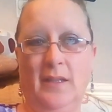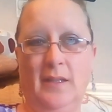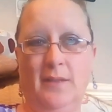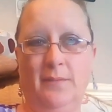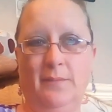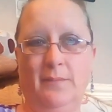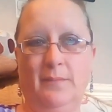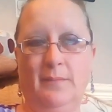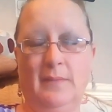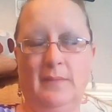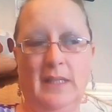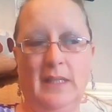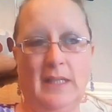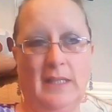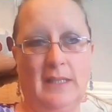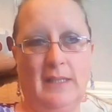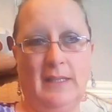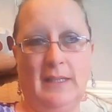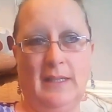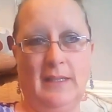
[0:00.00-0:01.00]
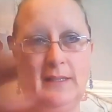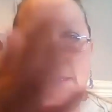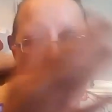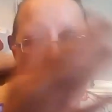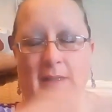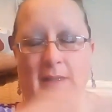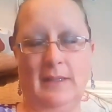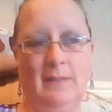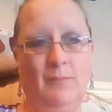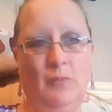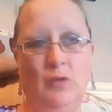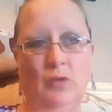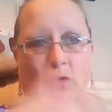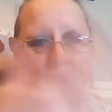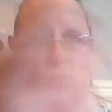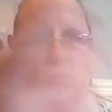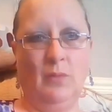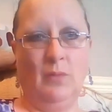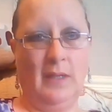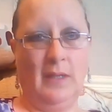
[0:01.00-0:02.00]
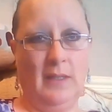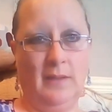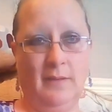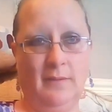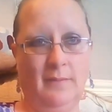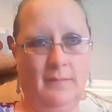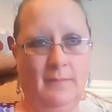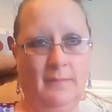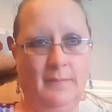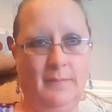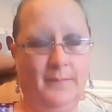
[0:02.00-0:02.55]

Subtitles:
No, like I said, I'm just going